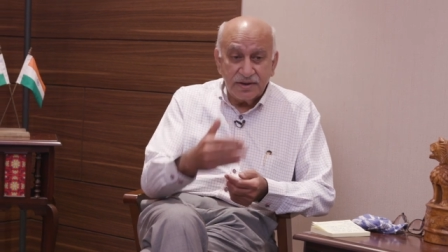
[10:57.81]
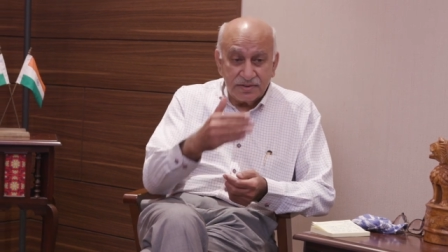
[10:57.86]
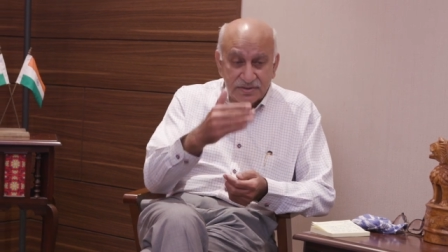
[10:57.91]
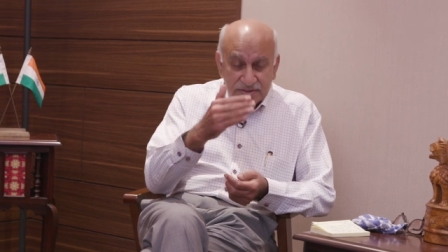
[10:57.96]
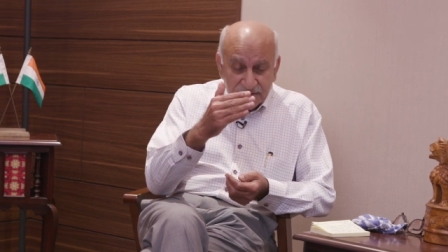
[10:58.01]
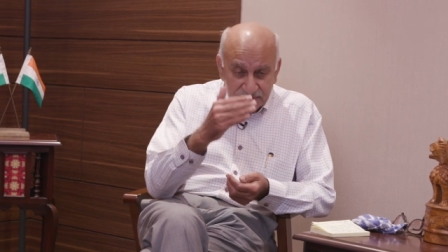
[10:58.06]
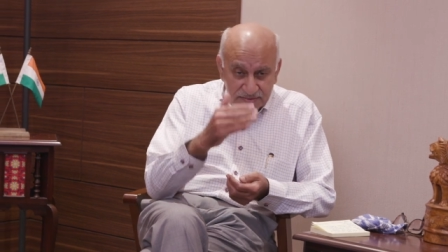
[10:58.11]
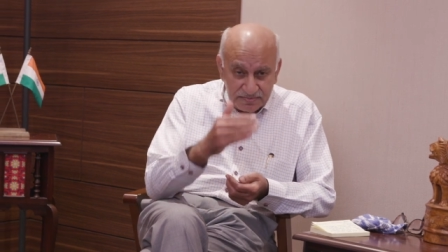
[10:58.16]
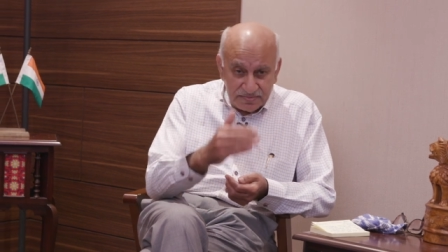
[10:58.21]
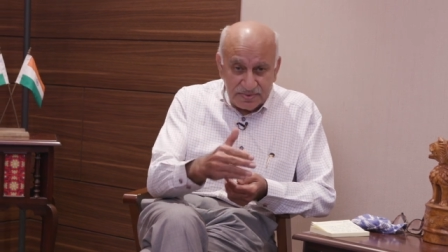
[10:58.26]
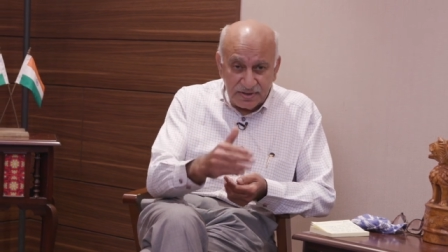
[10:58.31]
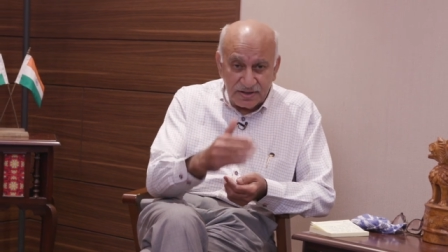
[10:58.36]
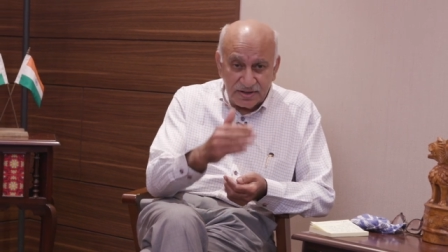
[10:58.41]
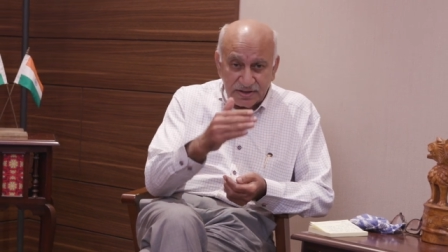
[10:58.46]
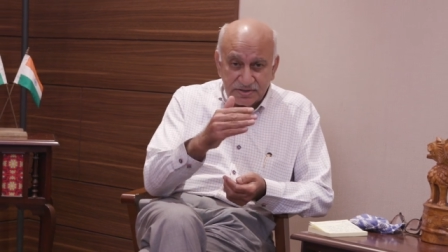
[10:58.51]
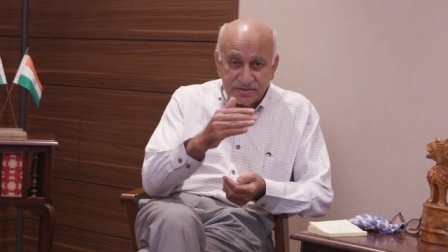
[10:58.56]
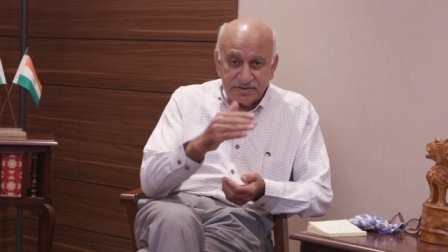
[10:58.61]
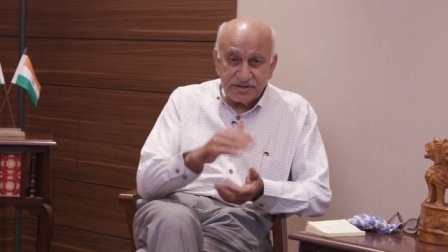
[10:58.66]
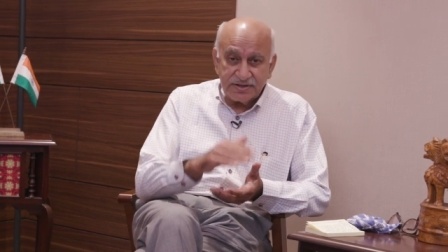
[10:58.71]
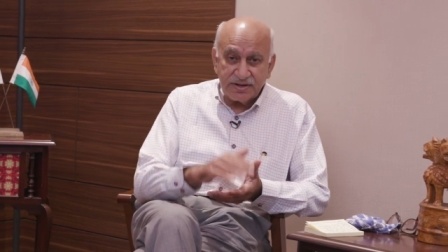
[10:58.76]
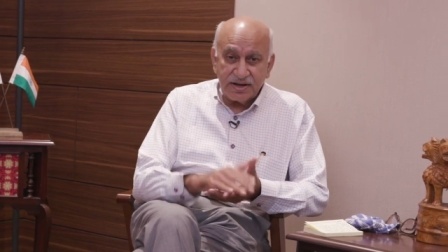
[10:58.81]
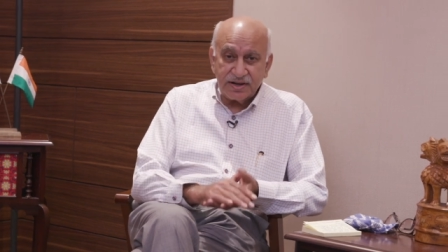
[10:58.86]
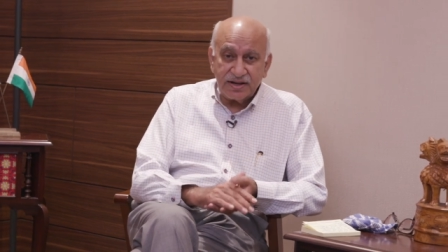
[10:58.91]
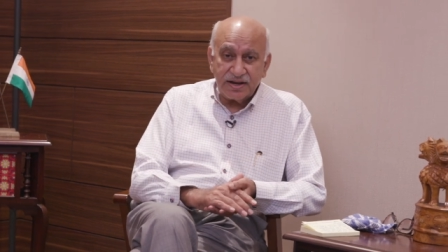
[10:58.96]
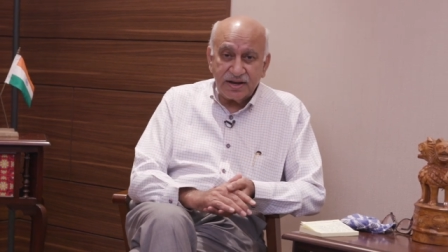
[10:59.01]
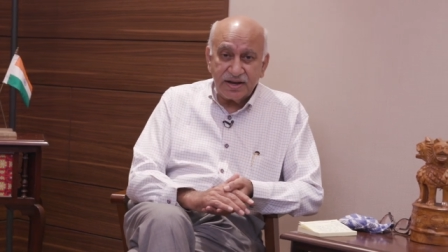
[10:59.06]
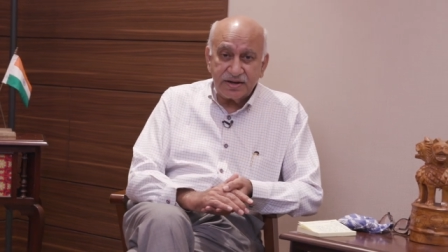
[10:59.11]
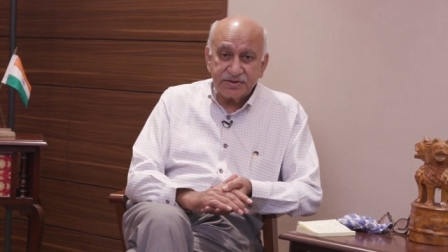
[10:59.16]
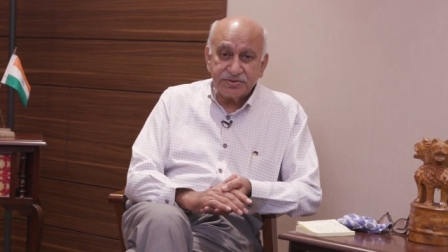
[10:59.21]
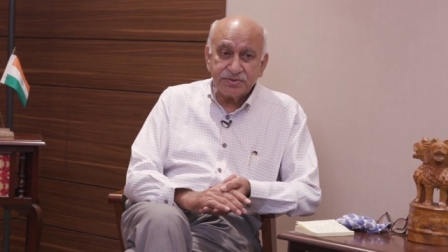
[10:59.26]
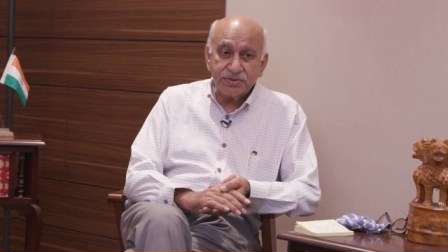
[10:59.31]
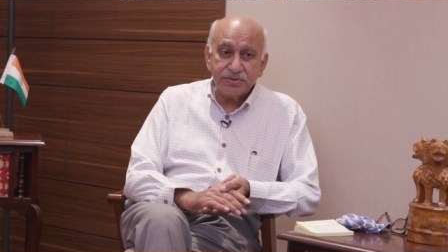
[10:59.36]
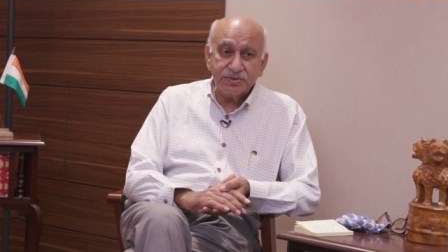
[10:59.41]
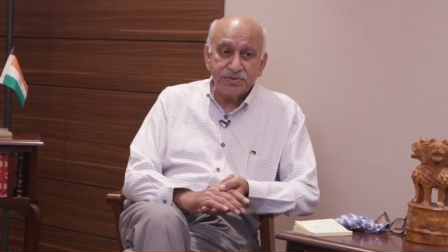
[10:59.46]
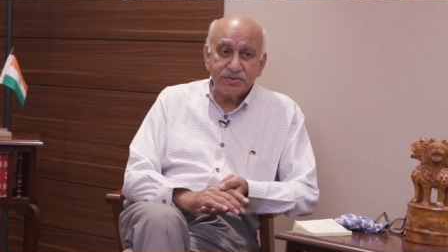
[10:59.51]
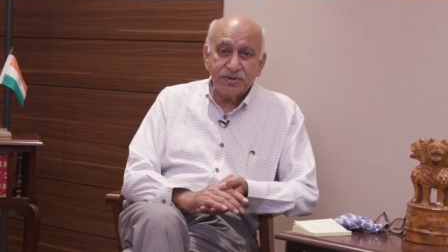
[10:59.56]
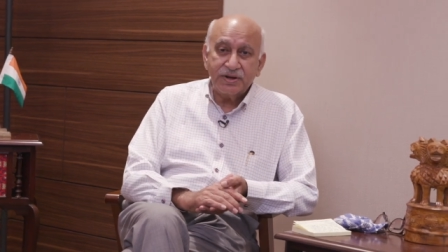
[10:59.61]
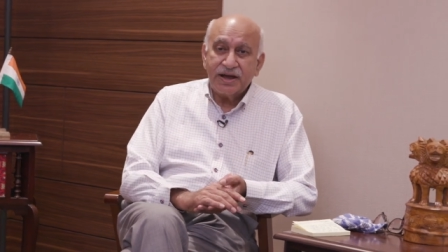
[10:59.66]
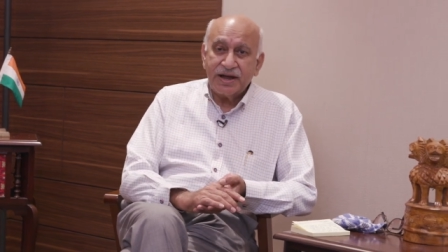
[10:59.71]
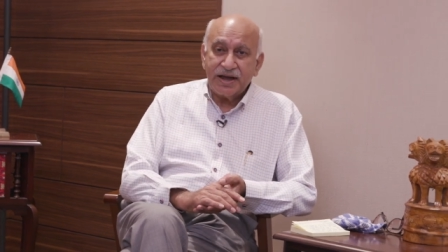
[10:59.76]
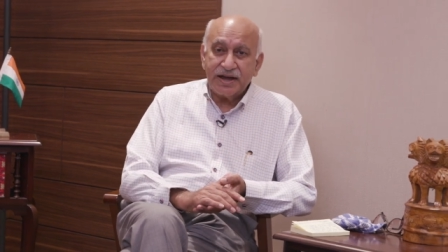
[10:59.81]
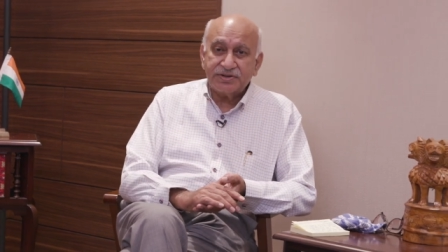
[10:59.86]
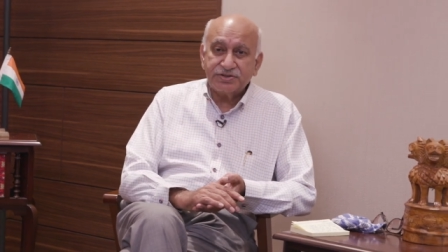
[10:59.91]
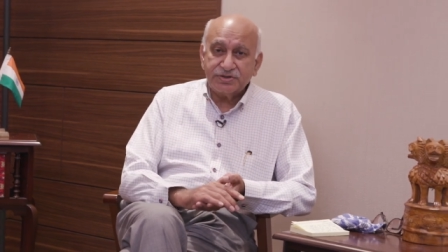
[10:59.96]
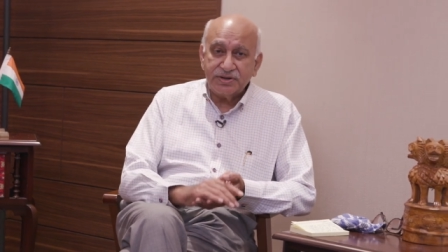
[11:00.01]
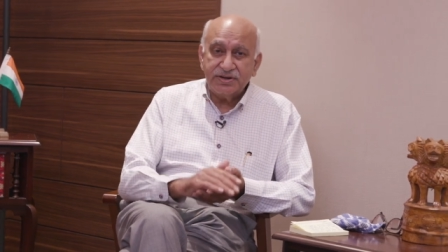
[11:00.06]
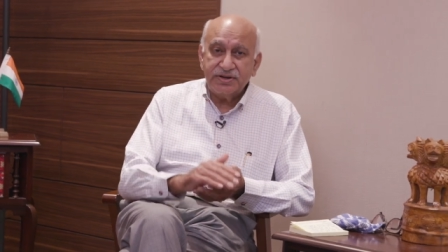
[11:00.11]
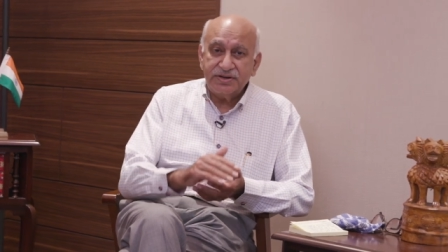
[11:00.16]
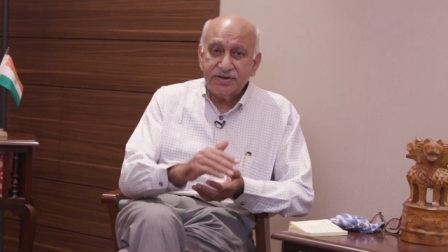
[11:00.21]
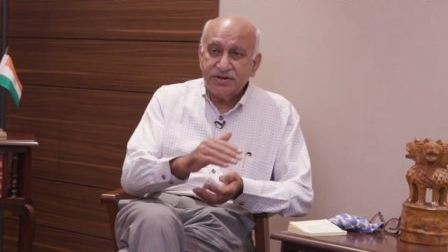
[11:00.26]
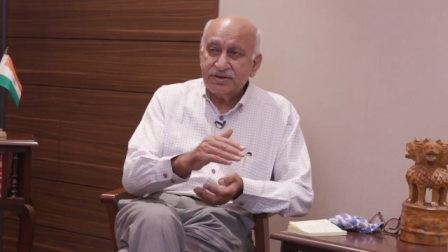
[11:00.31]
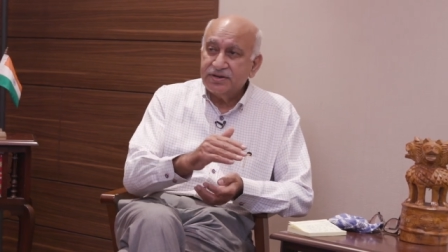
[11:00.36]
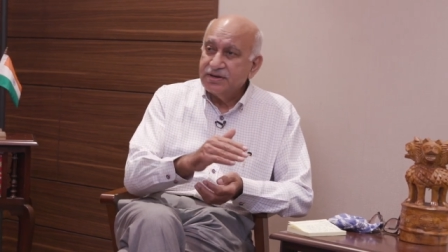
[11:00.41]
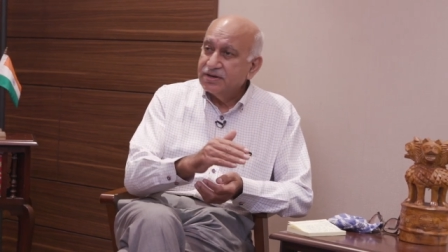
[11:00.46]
Jinnah had to actually